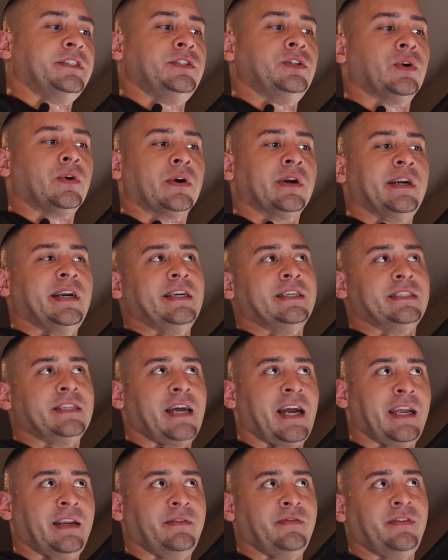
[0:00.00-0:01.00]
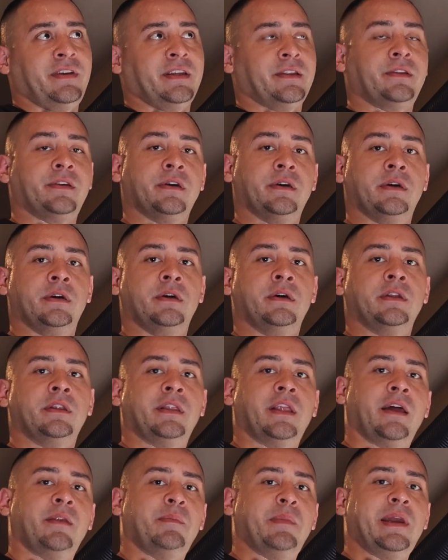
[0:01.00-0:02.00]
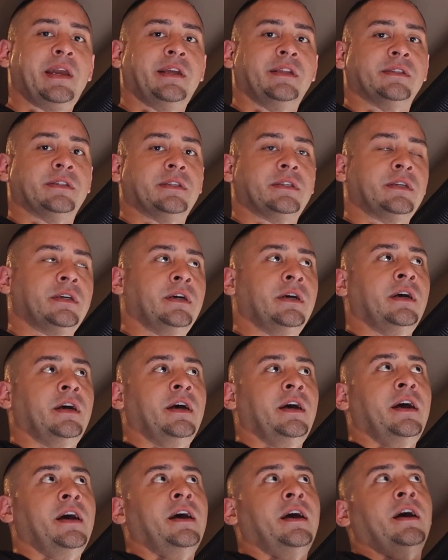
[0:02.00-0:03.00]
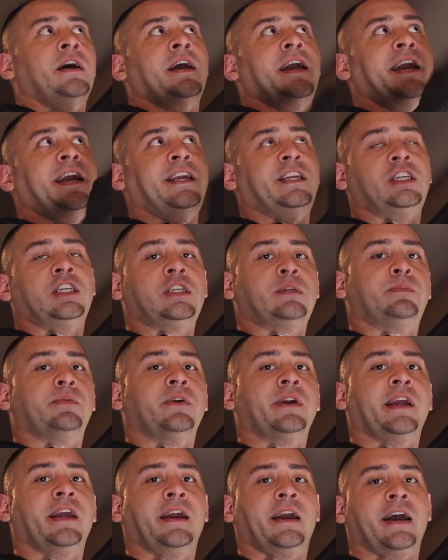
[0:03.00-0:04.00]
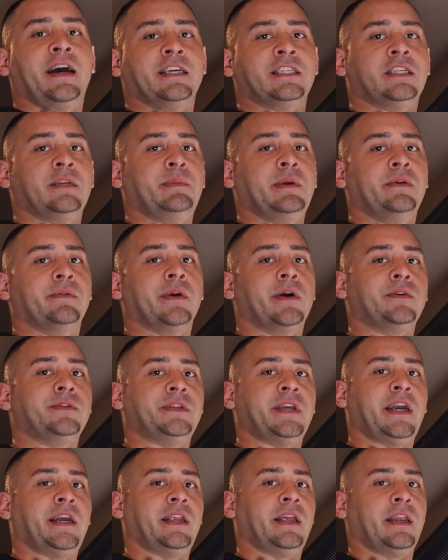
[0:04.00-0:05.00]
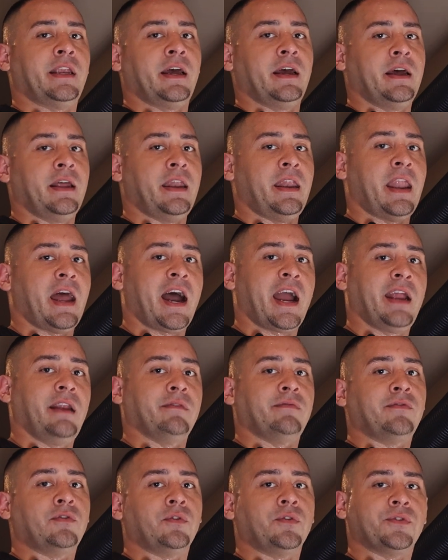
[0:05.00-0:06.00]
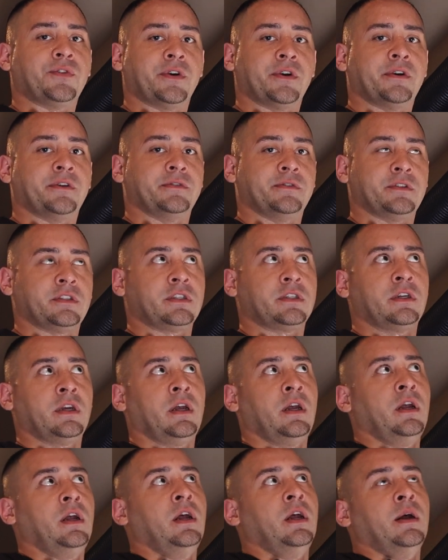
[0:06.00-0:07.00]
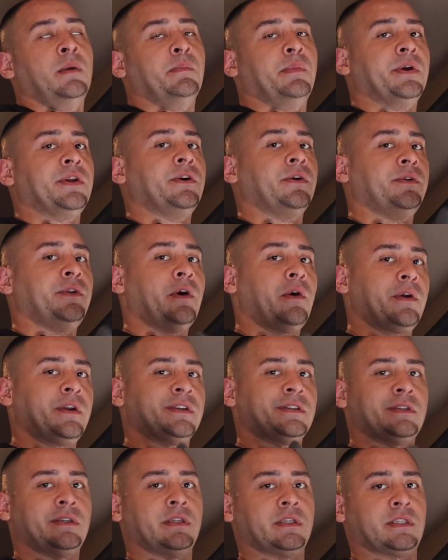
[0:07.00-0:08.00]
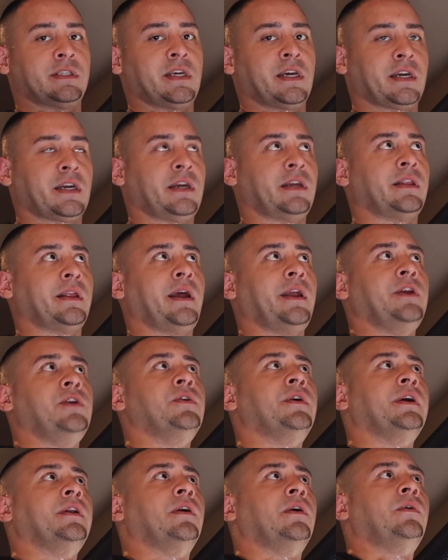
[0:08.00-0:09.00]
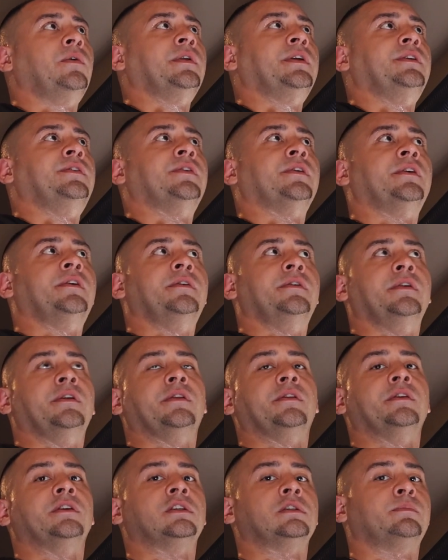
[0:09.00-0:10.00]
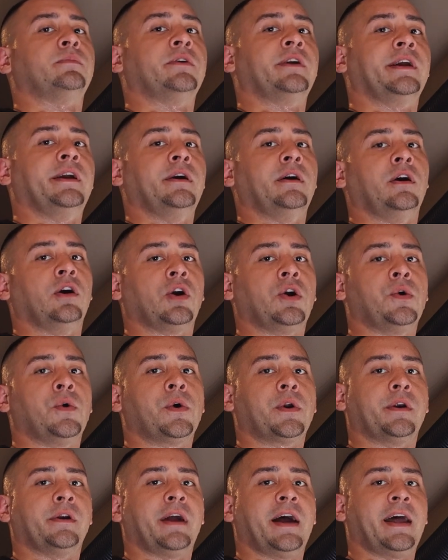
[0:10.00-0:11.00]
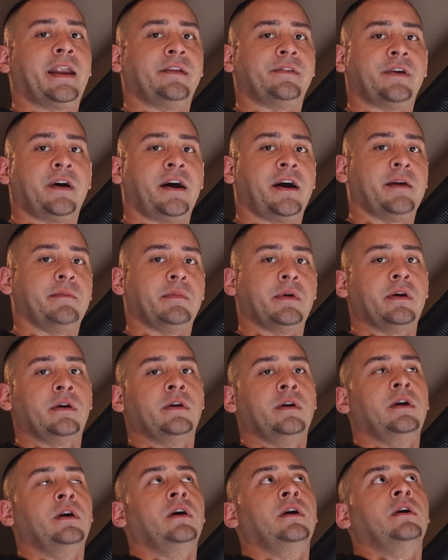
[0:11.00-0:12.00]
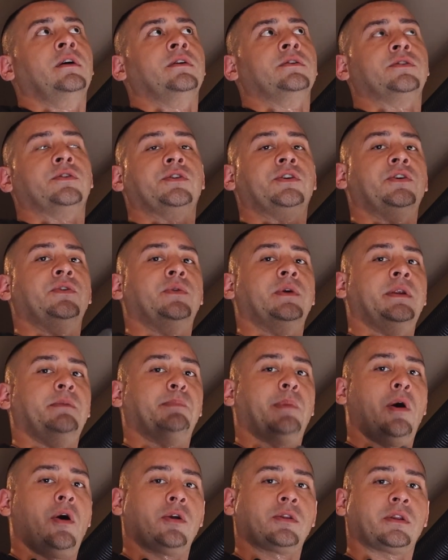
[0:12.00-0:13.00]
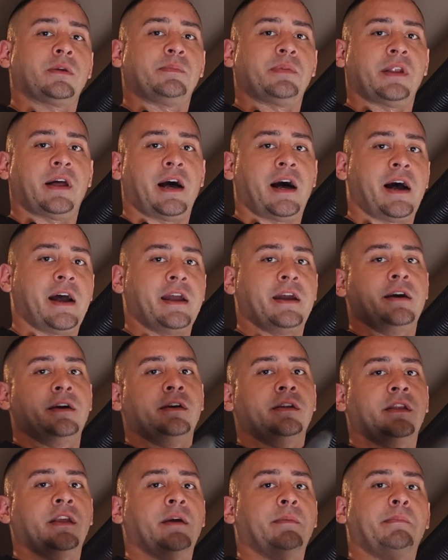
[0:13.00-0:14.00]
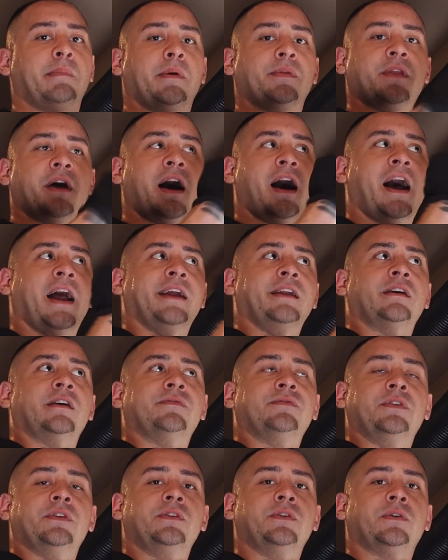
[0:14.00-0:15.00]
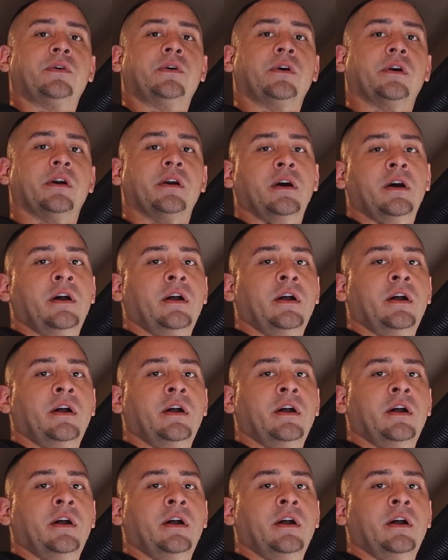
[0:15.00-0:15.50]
door is 9 feet. That means each spring has to be rotated 9 full turns. But you'll notice in a second that you can only turn the spring a quarter at a time. So you would multiply the height of the door